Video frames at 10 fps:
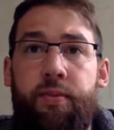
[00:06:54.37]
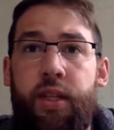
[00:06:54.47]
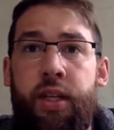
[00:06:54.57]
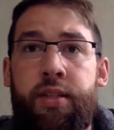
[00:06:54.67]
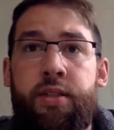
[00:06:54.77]

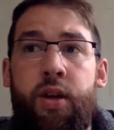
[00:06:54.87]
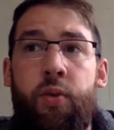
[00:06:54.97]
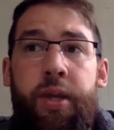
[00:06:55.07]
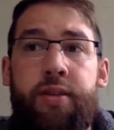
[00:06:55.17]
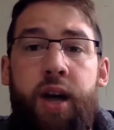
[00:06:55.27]
And so
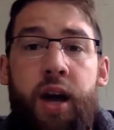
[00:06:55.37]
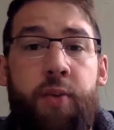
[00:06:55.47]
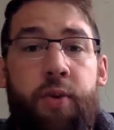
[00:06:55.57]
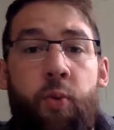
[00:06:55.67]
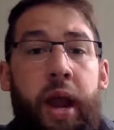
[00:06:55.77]
we saw it
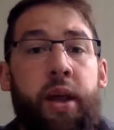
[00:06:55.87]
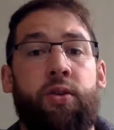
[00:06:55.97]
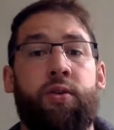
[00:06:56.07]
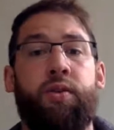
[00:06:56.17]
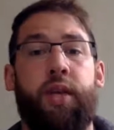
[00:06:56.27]
with
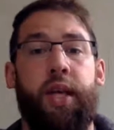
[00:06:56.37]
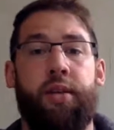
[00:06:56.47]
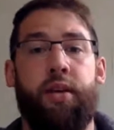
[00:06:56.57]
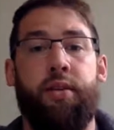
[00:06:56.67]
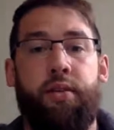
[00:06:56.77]
whales
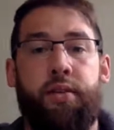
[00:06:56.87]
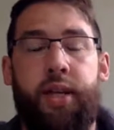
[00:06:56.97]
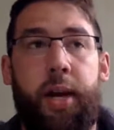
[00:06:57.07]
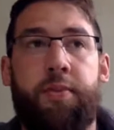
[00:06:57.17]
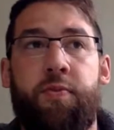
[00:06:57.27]
and other
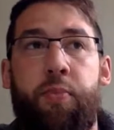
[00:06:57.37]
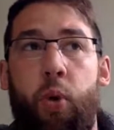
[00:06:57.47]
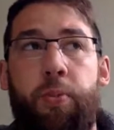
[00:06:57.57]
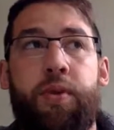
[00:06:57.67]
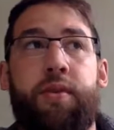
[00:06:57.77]
types of
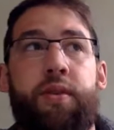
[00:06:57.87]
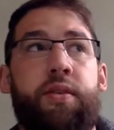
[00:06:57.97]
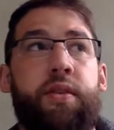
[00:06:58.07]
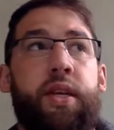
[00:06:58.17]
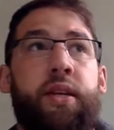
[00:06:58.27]

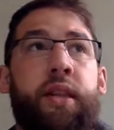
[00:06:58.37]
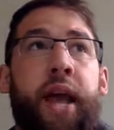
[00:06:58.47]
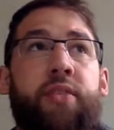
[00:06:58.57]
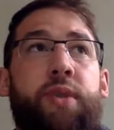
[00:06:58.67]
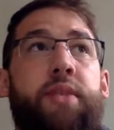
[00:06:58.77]
porpoises in
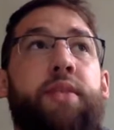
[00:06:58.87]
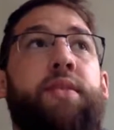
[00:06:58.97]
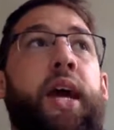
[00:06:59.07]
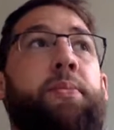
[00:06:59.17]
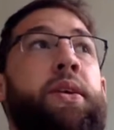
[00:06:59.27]
last week's
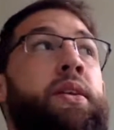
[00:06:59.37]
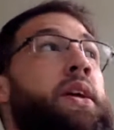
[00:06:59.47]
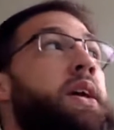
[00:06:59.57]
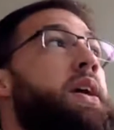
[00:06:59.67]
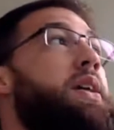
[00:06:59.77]
assignment,
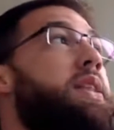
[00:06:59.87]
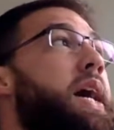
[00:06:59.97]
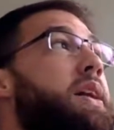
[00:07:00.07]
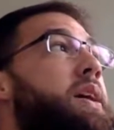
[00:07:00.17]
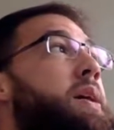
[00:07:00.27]

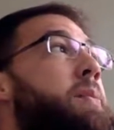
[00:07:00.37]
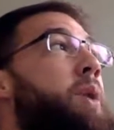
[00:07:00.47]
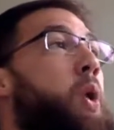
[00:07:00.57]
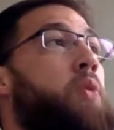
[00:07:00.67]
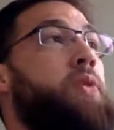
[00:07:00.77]
that over